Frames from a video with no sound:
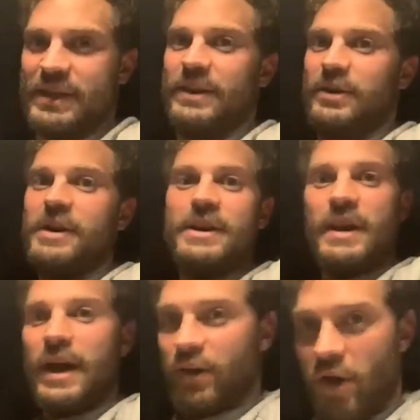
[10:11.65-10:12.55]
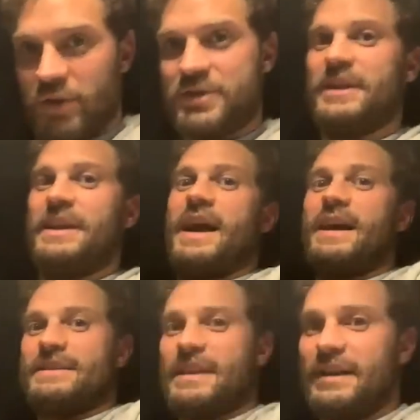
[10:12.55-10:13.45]
You're constantly
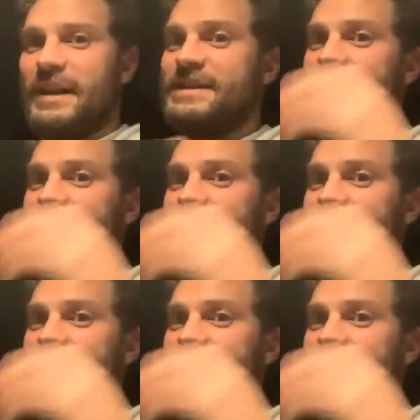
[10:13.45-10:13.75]
hand sanitized.